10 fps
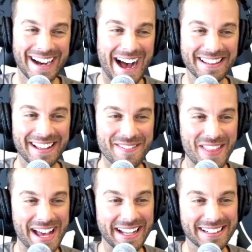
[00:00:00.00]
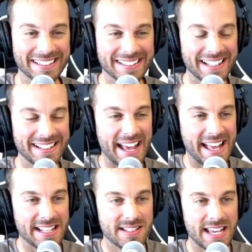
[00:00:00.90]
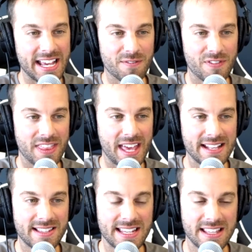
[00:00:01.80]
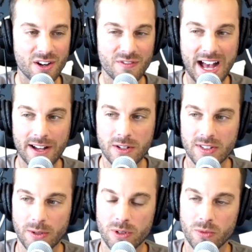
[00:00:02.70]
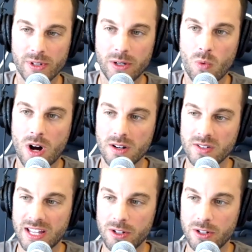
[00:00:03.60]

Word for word: I love that. And and if they see their values, like what Rhea Wong said,